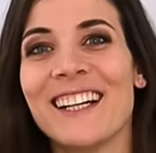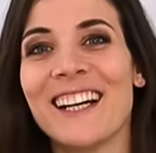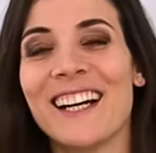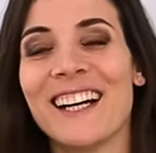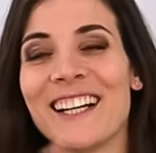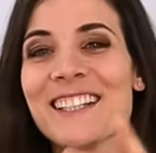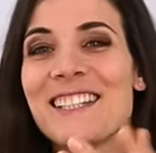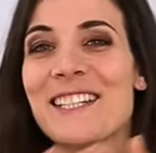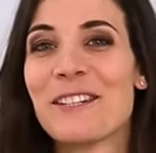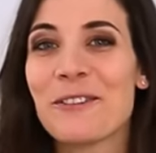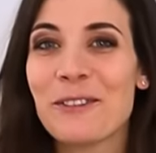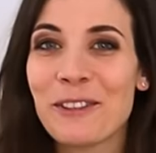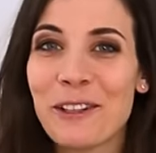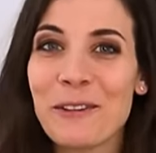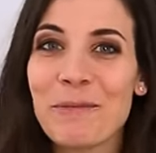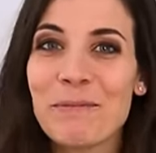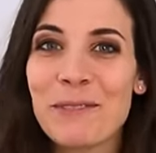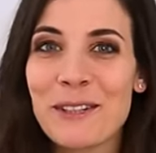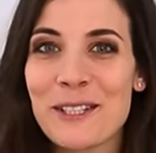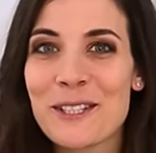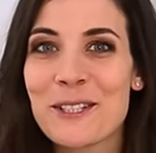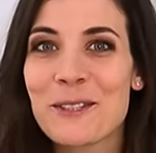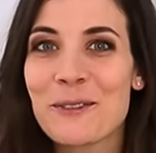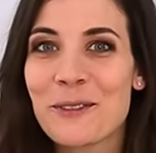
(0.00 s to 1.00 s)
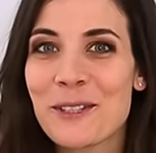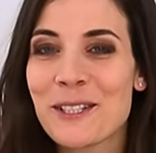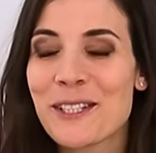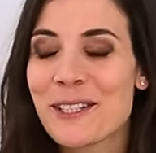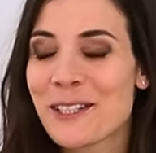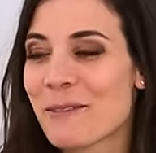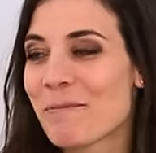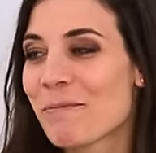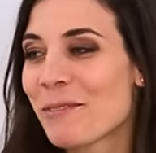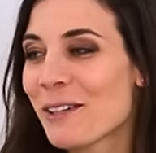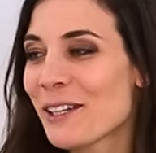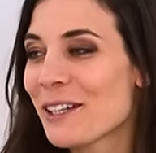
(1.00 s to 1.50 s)
until the puzzle is
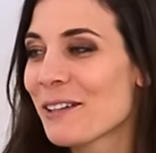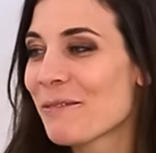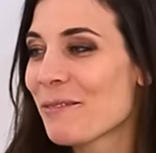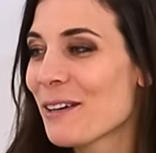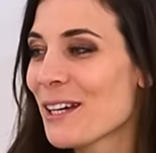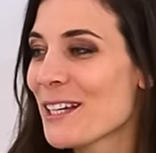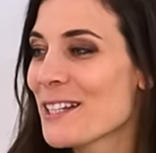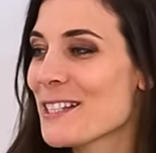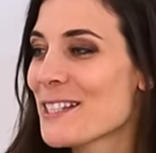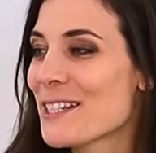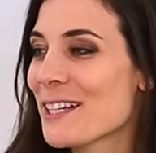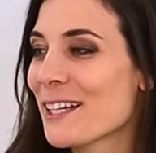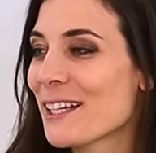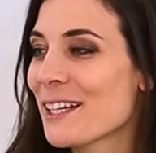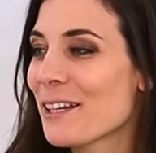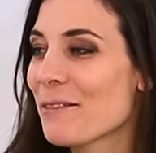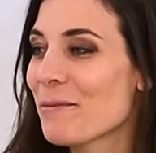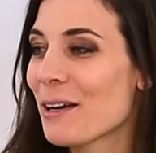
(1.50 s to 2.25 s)
complete, basically.